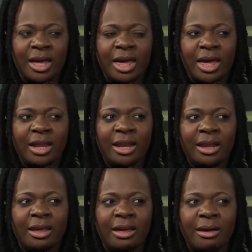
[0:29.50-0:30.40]
and
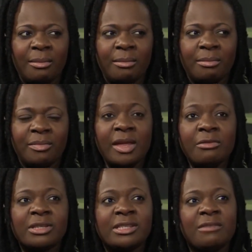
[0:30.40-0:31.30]
um, they
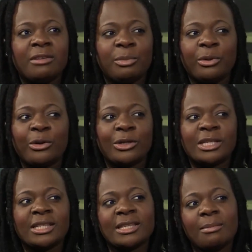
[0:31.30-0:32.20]
receive it because
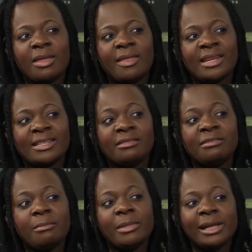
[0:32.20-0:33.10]
it's something that is
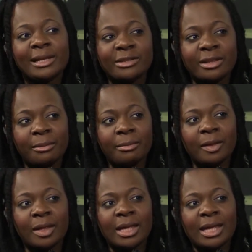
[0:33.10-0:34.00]
unfamiliar to them
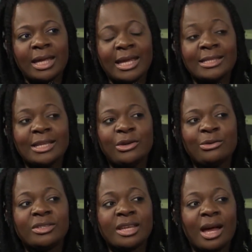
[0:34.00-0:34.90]
it's a new
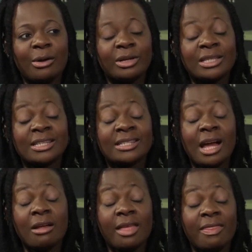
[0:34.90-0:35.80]
sound it's a
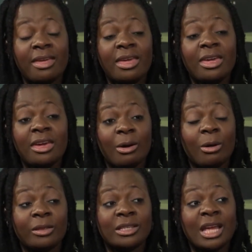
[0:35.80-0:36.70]
sound that they hear
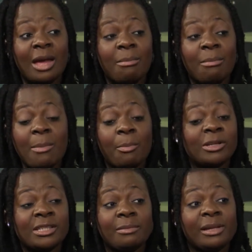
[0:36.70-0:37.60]
all the time May,
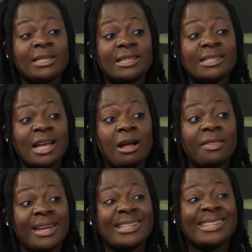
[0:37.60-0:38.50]
possibly it's a sound
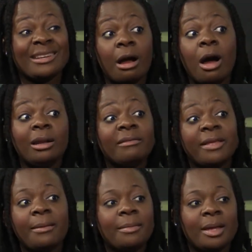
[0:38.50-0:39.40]
that is in all of them